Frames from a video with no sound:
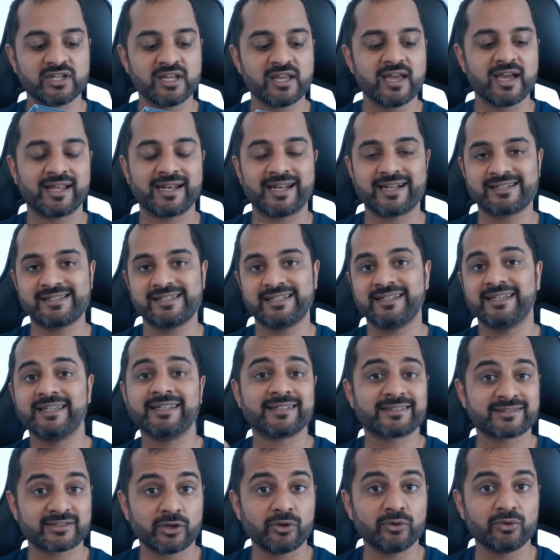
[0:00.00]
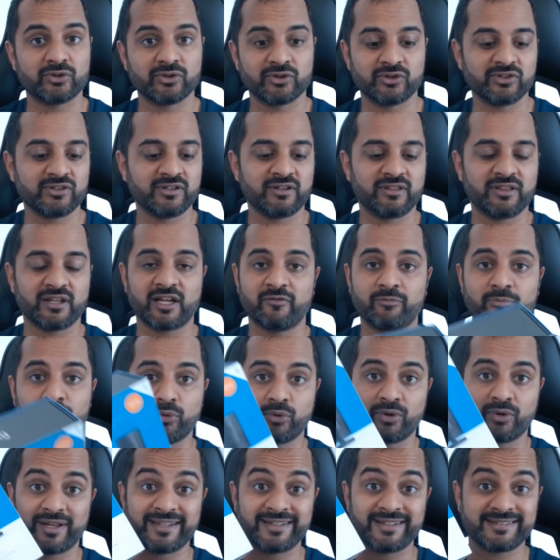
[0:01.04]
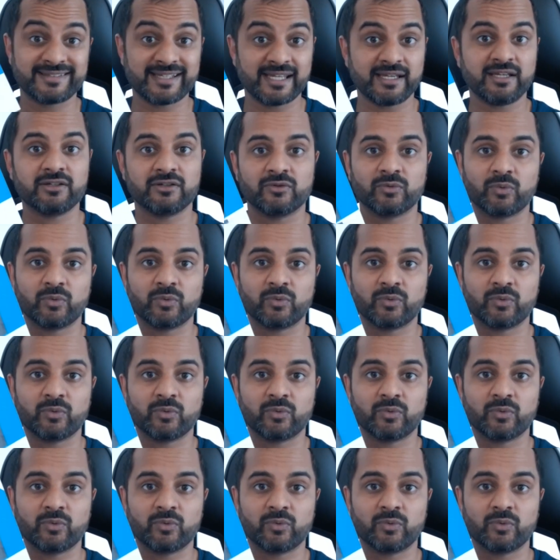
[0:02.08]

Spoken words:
And actually it's so good that I've bought a second